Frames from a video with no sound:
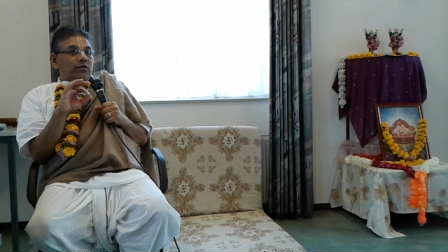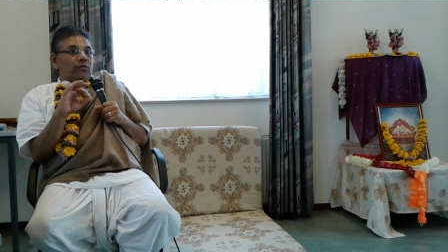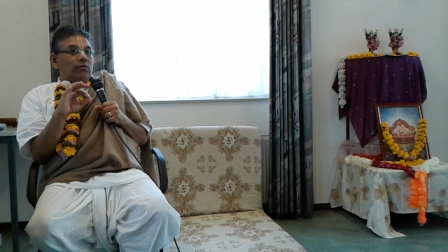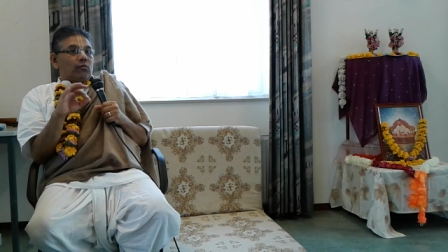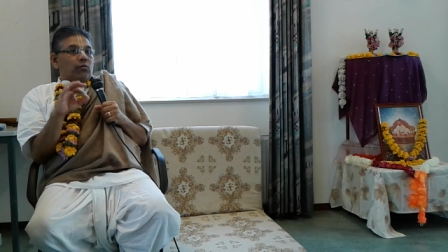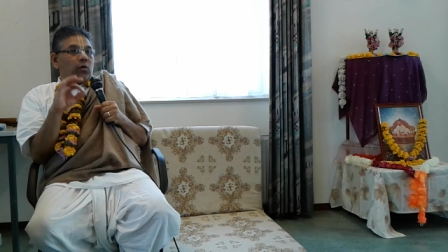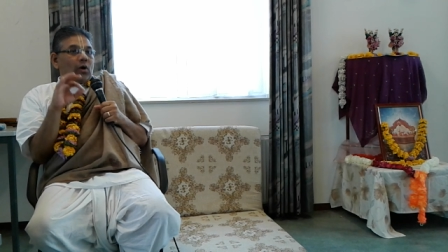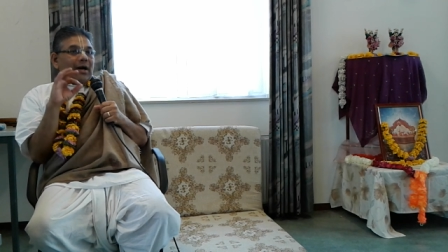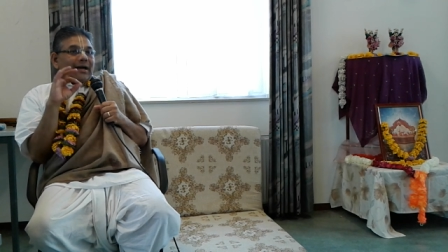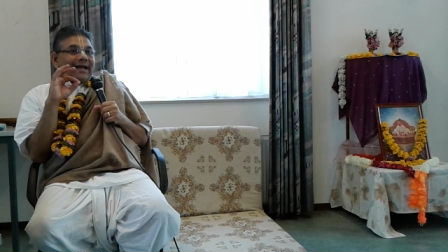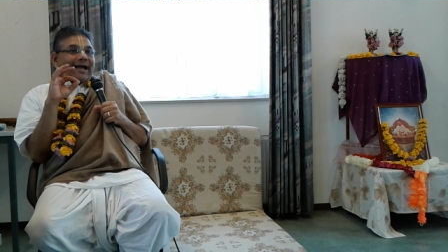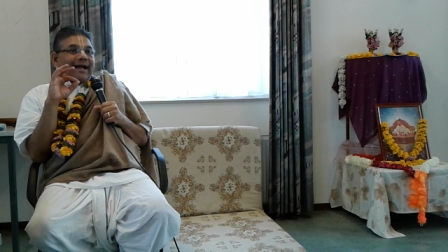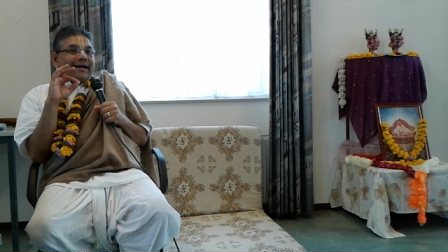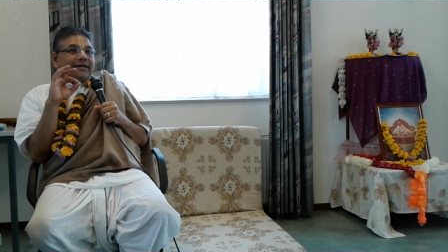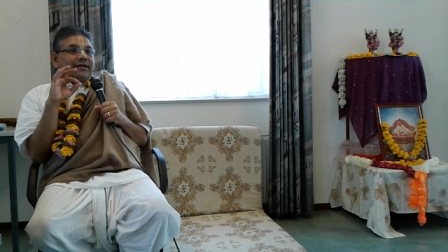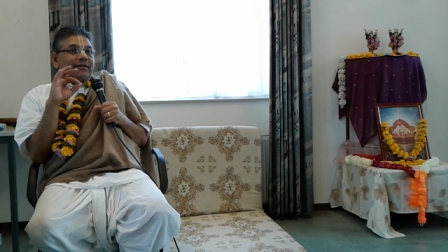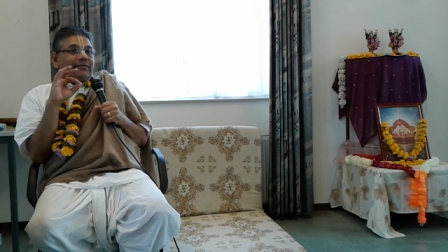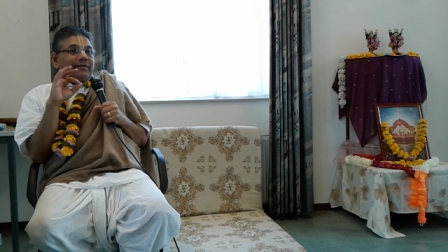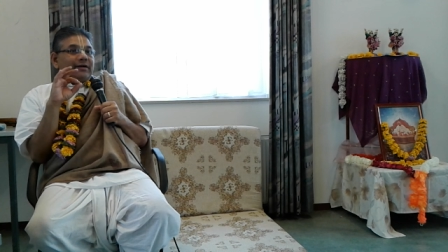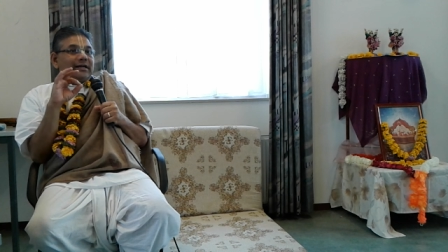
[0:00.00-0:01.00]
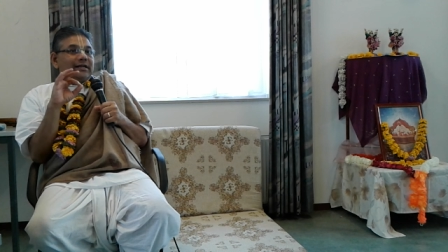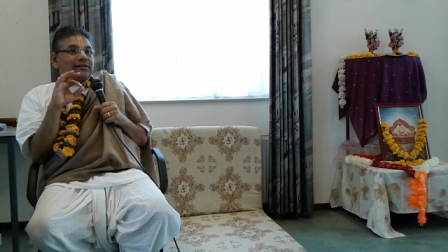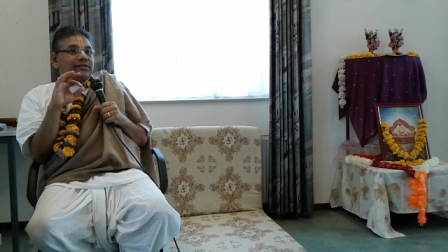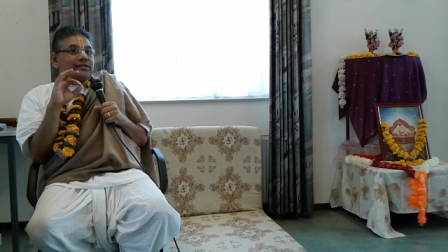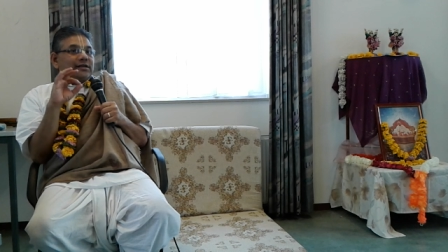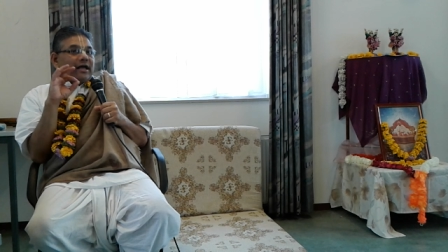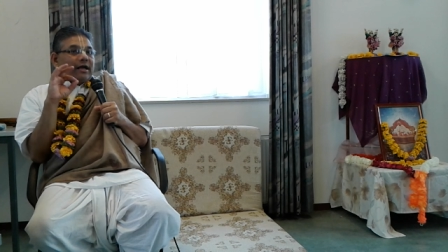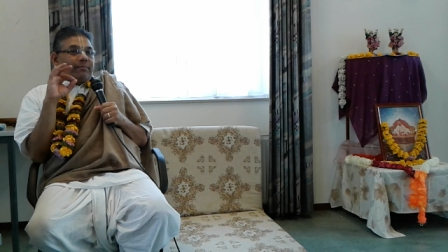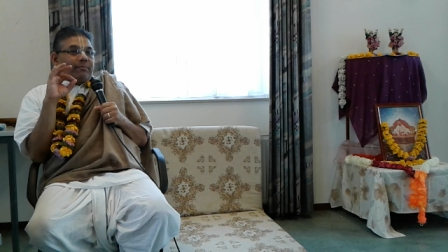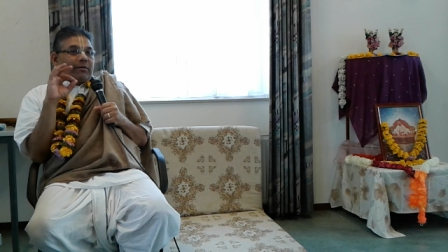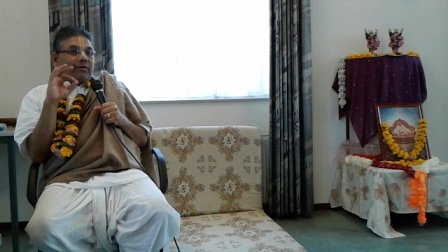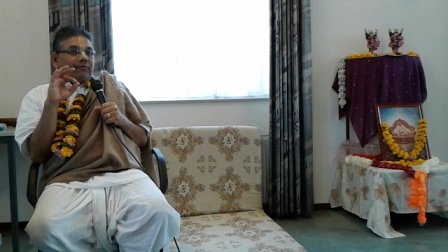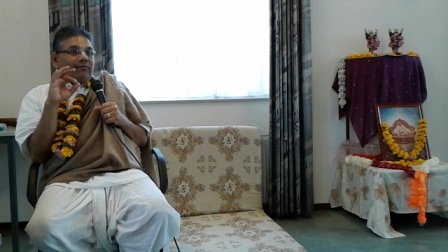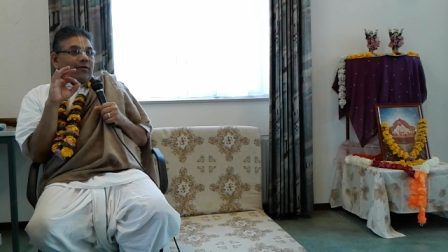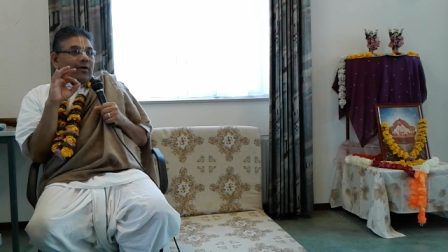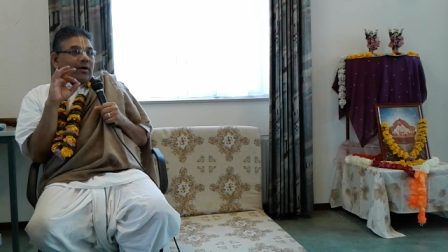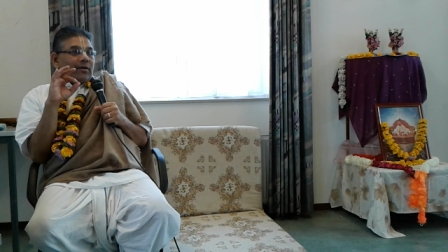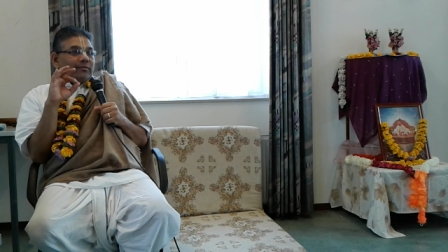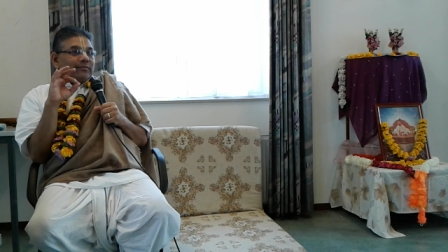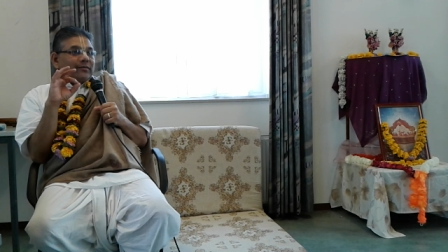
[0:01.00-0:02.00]
what activities did I
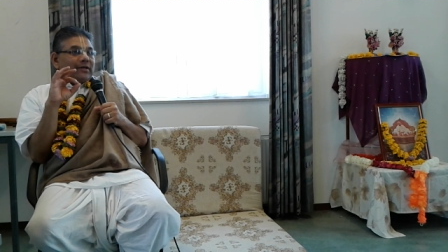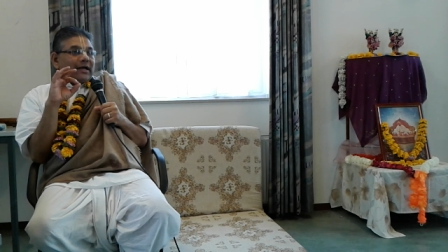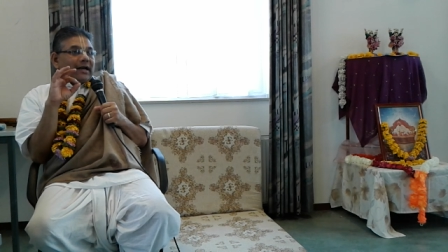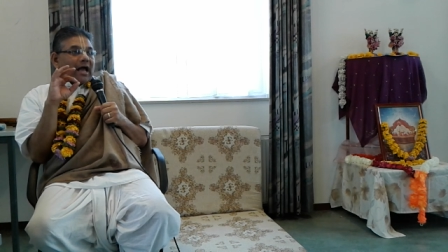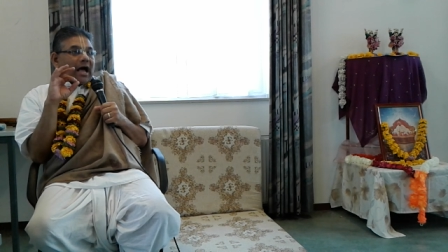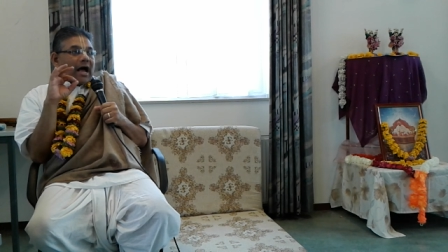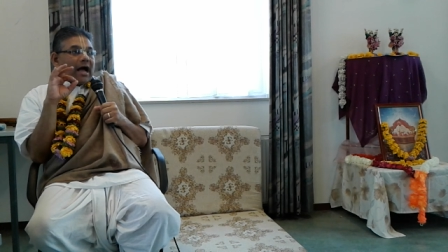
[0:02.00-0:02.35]
perform that